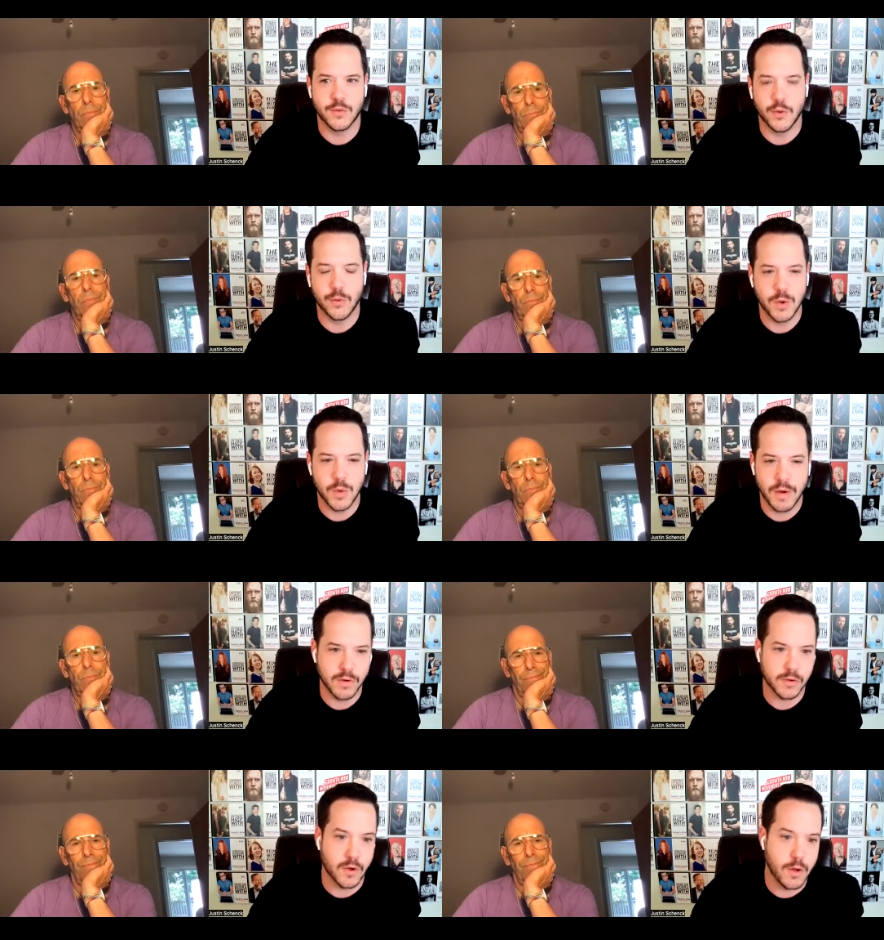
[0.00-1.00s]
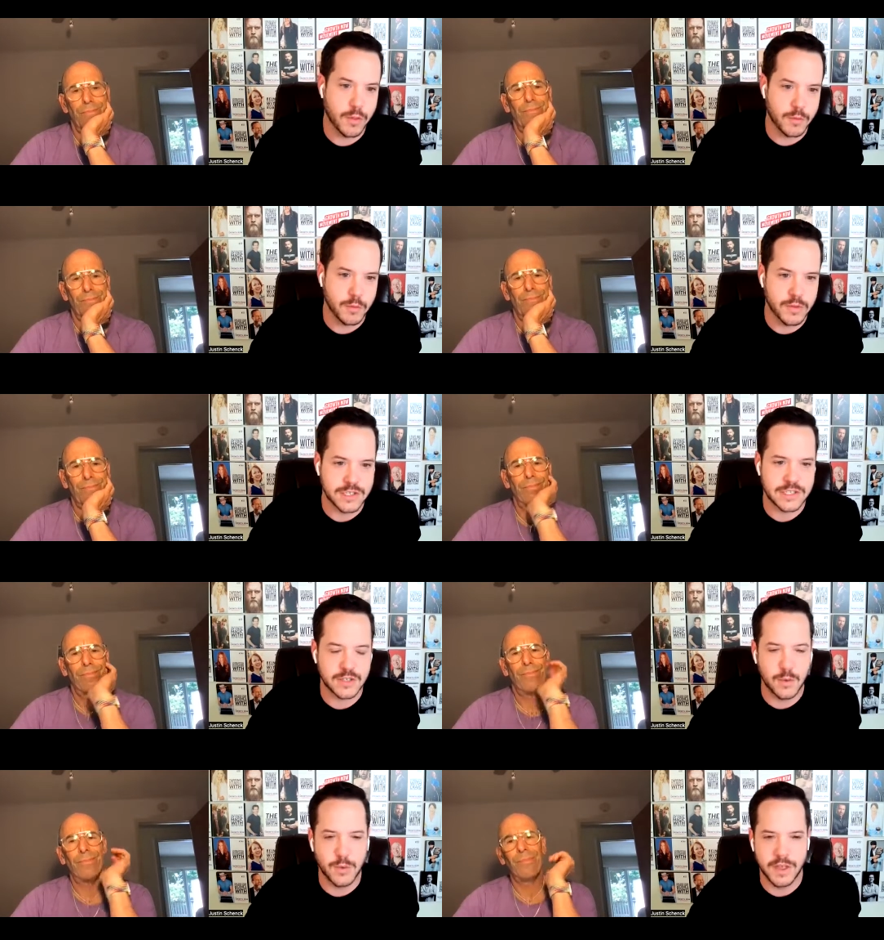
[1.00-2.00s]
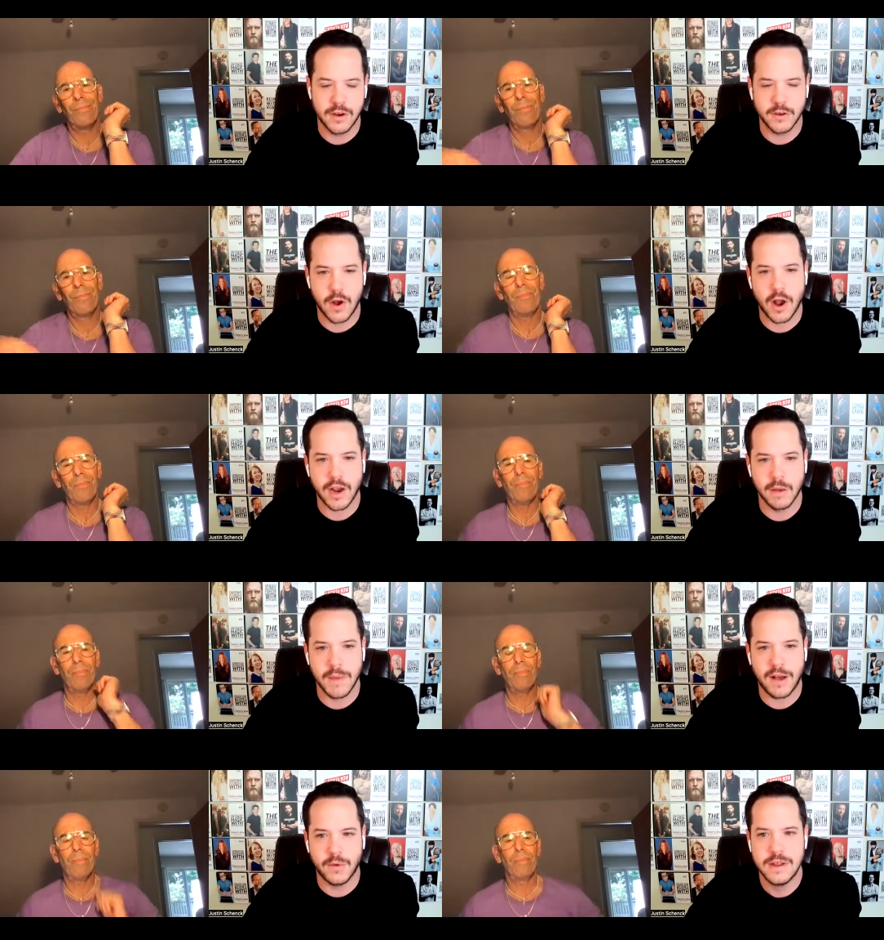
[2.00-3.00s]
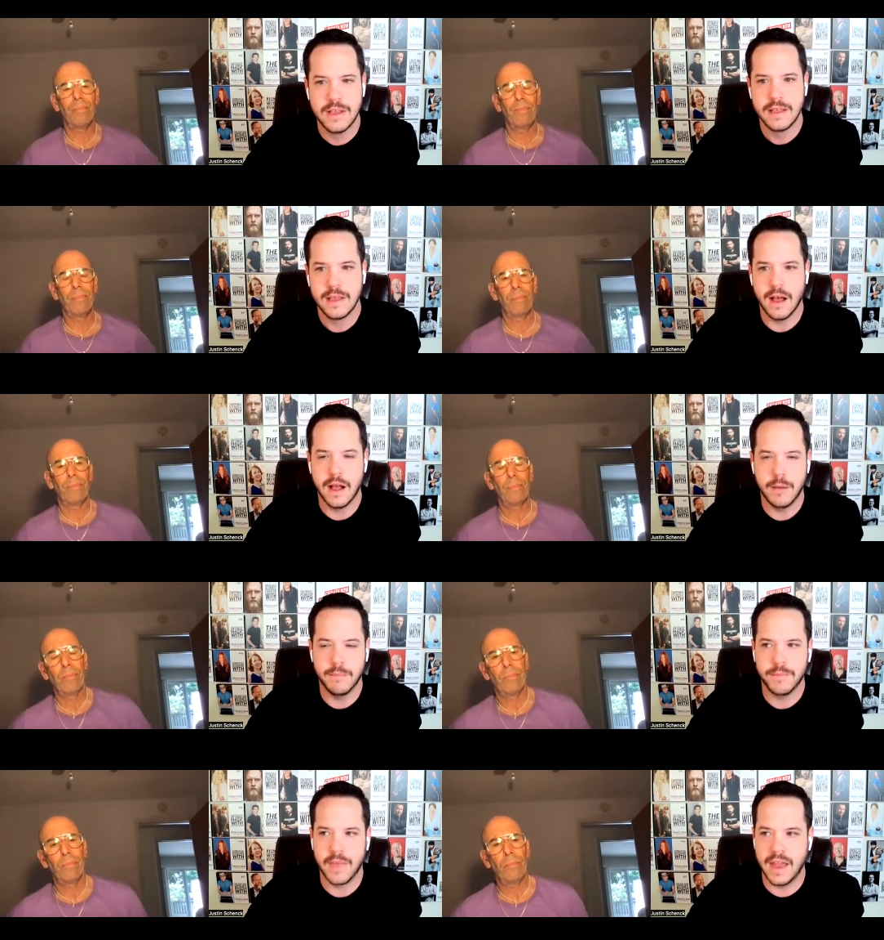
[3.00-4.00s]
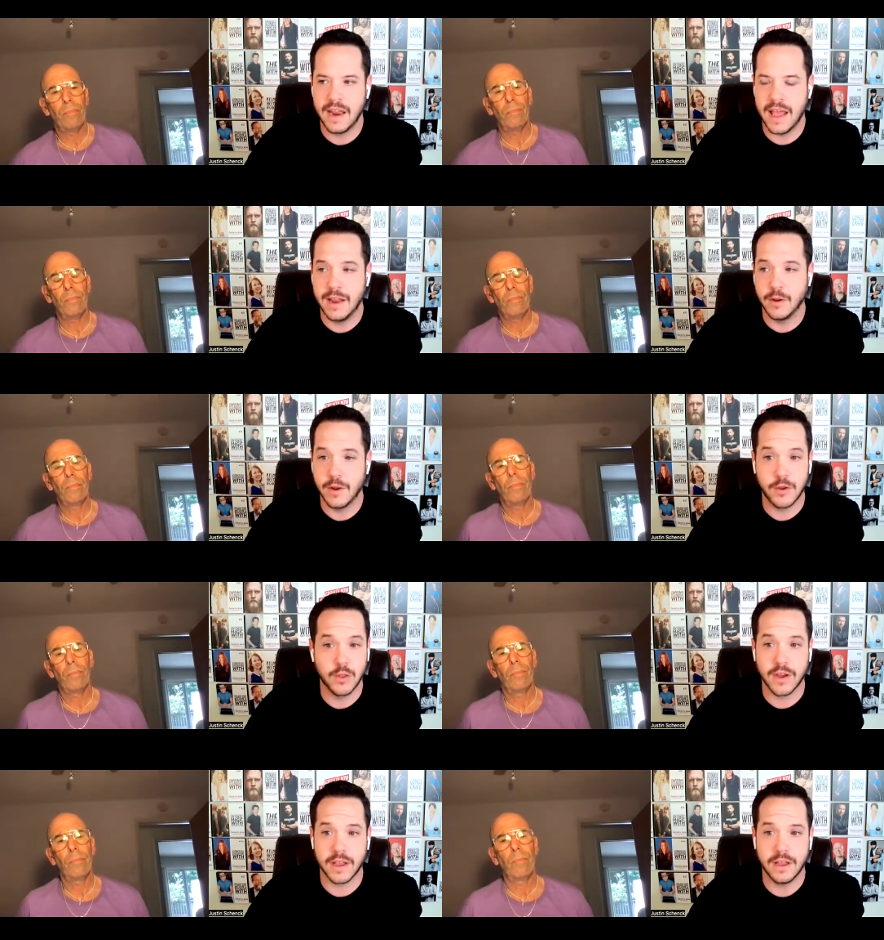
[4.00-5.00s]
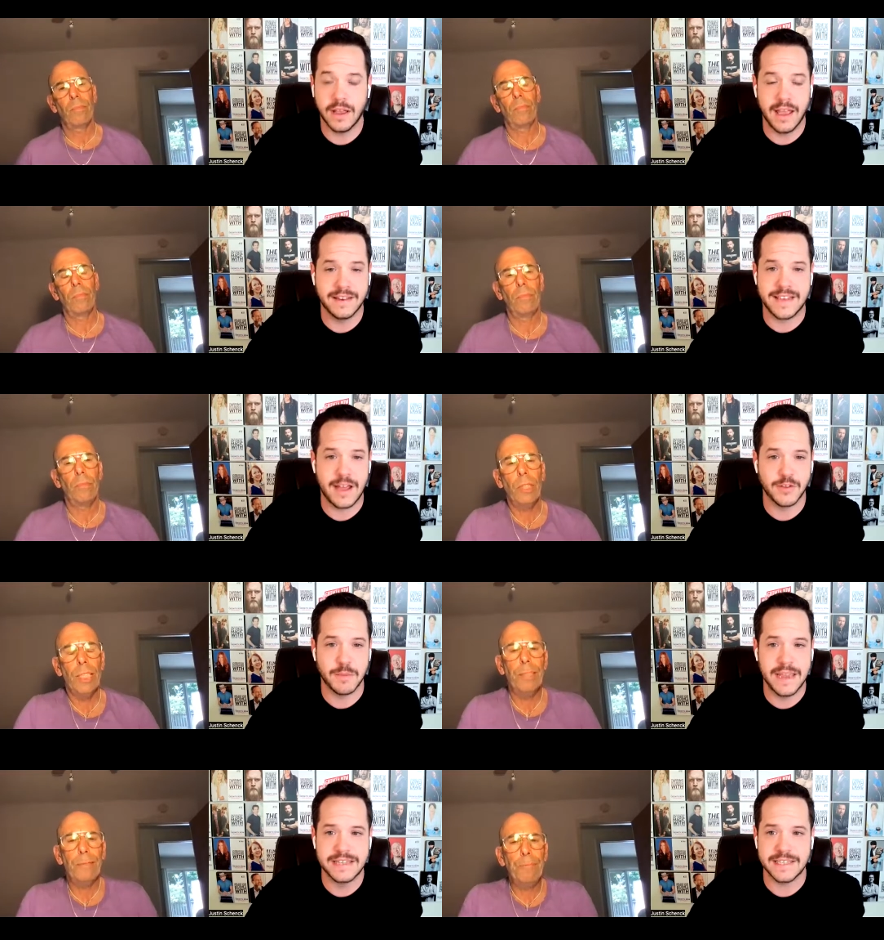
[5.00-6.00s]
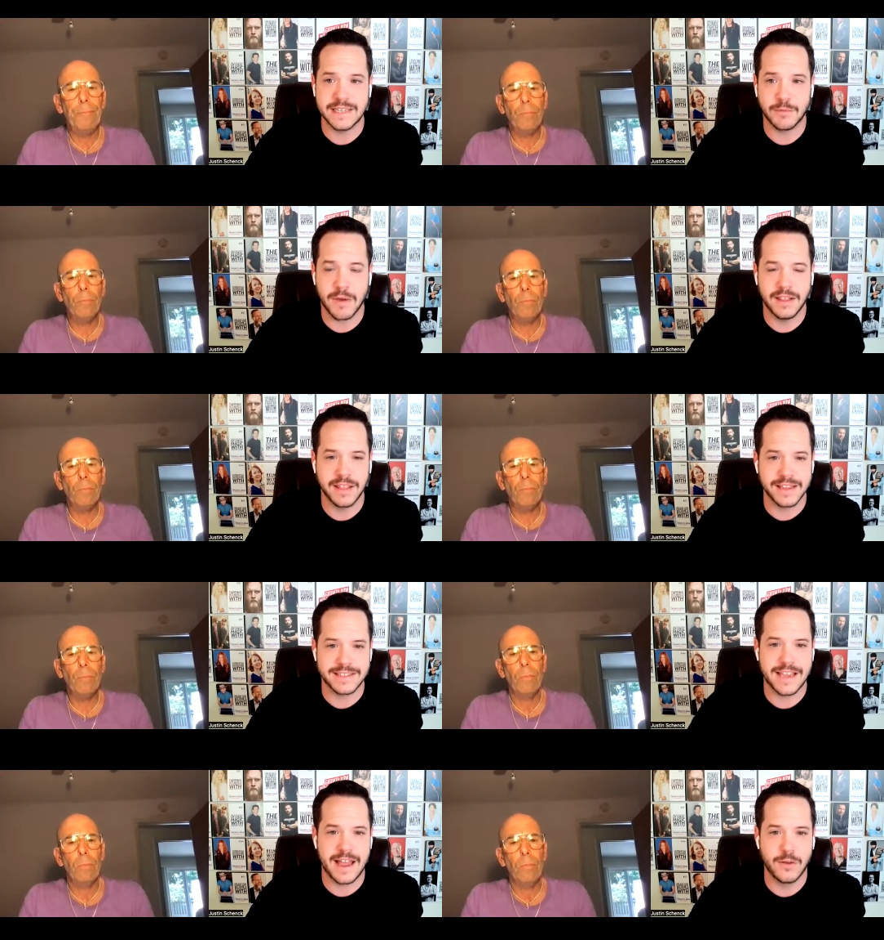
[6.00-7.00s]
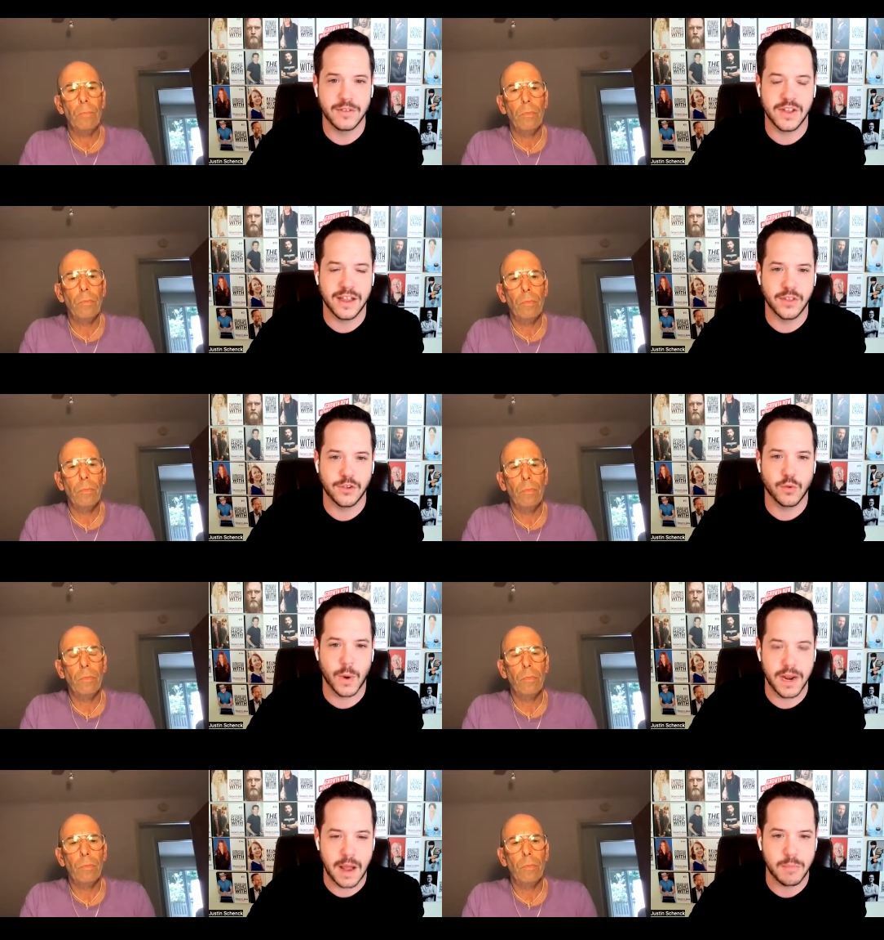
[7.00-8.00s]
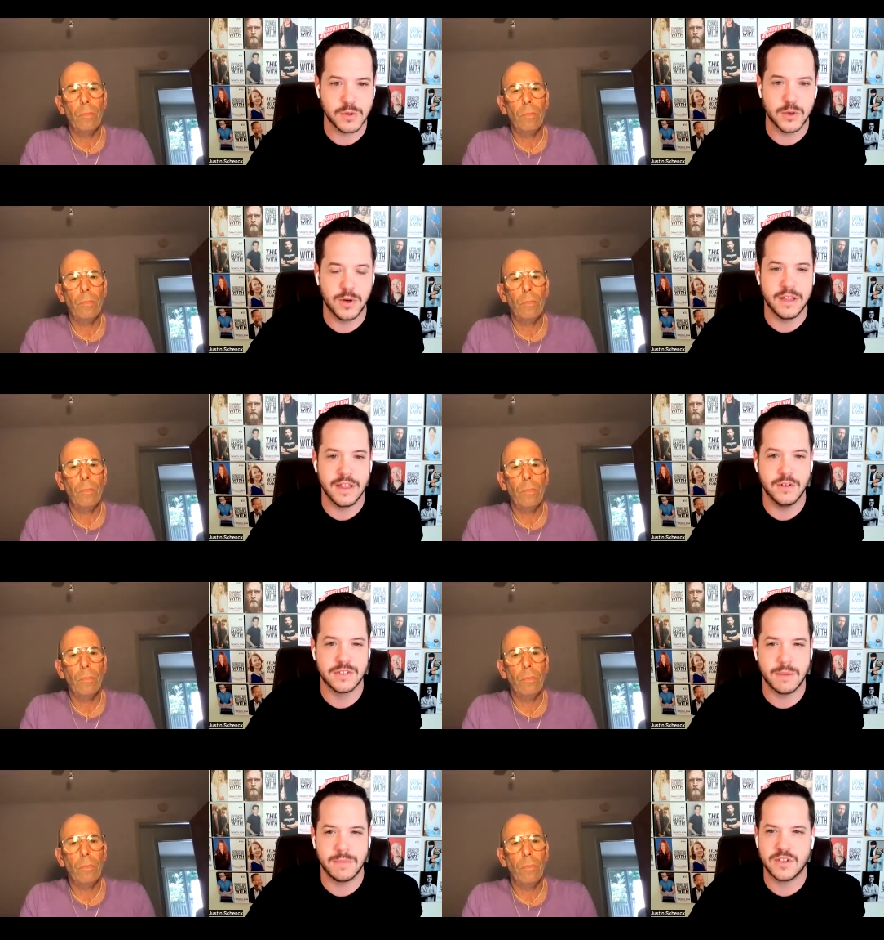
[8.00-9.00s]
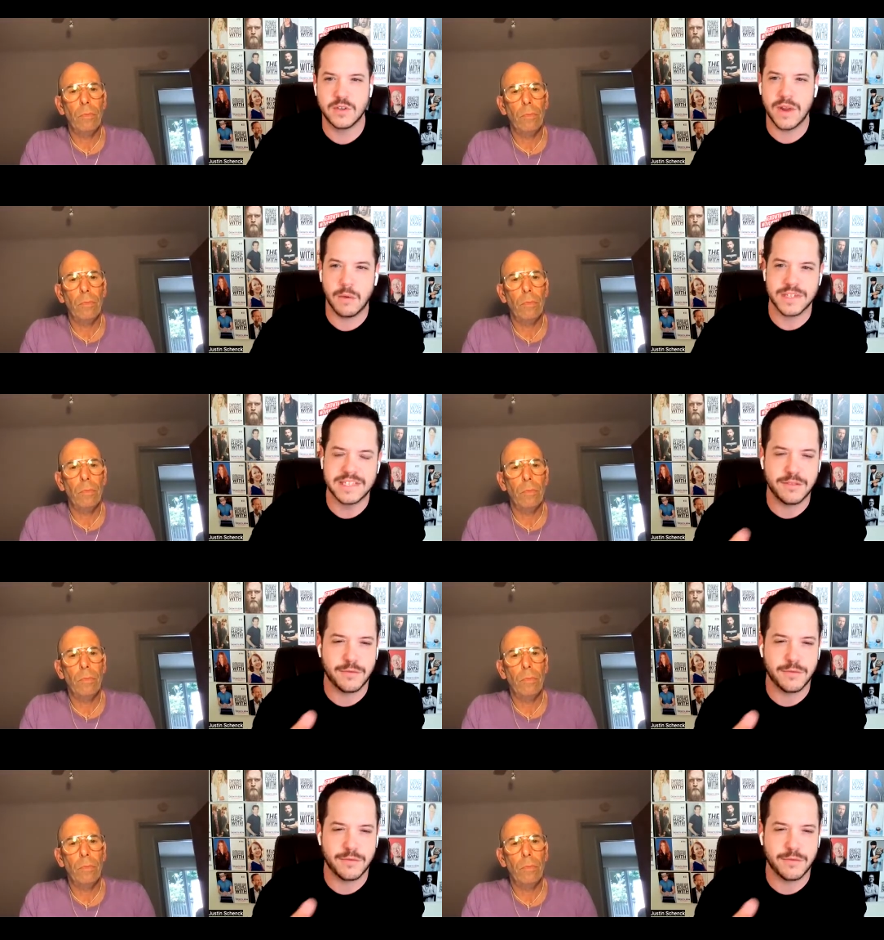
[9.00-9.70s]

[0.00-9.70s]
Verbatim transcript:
Speaker 1: room and whoever has gone through this school that you're talking about. Um, and and look, it sounds amazing, right? Like it sounds like this great opportunity that you stepped into. Now, was this a